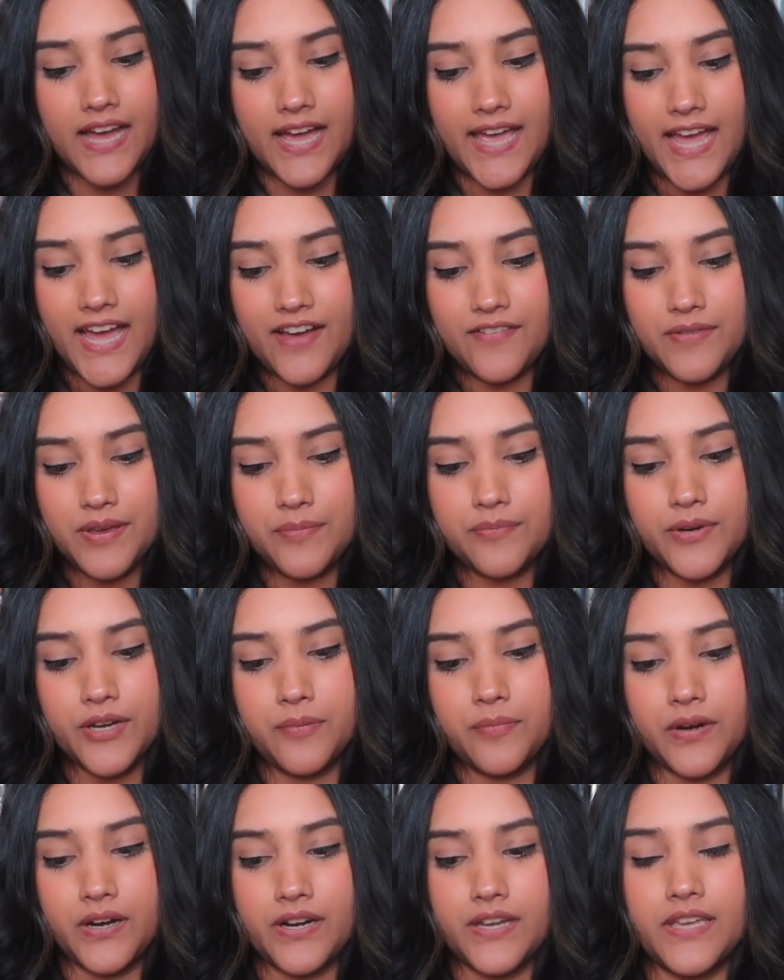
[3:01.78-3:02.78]
I have my
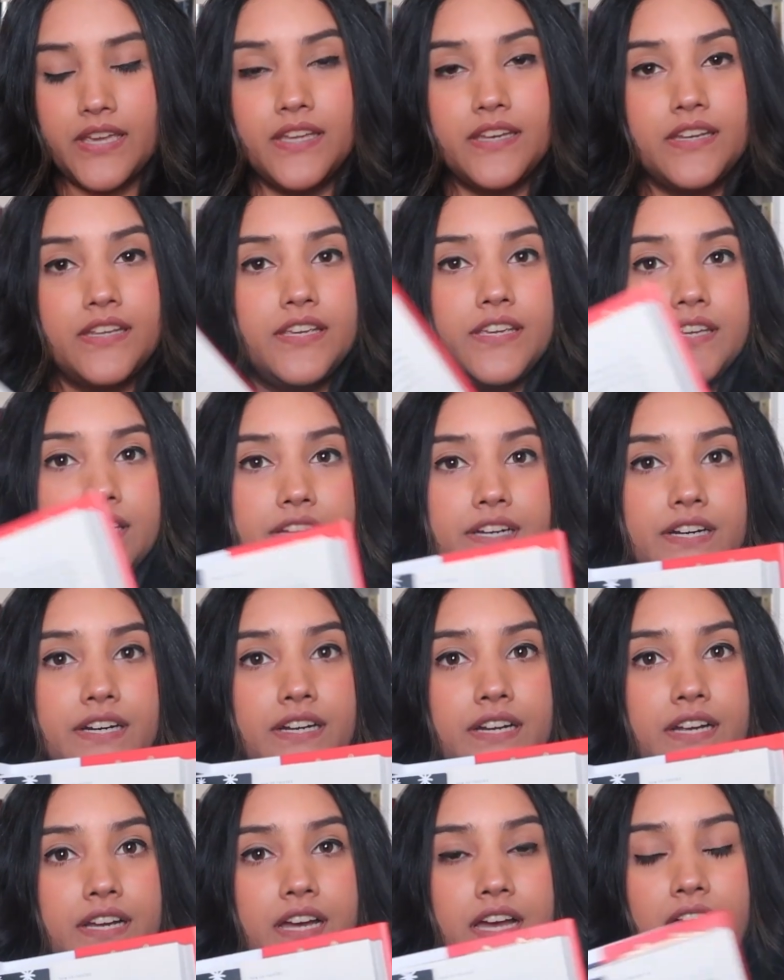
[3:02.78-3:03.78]
bookmark in here.